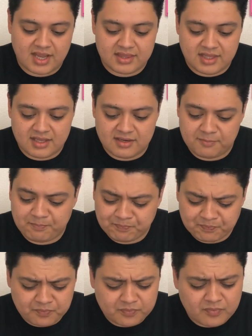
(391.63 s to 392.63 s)
And then
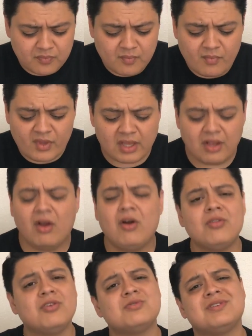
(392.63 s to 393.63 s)

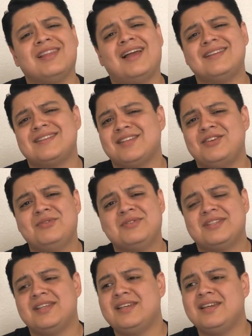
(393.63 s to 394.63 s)
all those lights that you
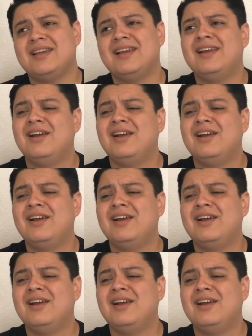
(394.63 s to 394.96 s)
see,